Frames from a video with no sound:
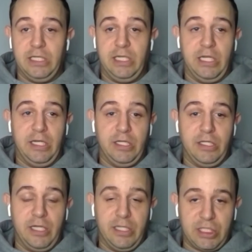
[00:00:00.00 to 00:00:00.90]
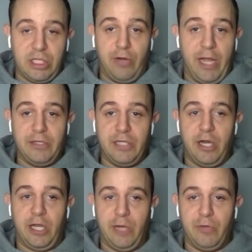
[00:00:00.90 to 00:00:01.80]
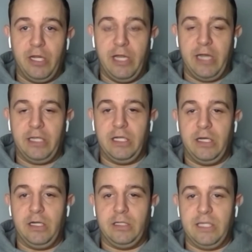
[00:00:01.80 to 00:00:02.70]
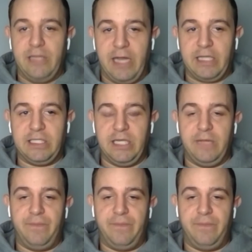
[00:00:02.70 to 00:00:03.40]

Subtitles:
and slow down Derrick Henry to that extent,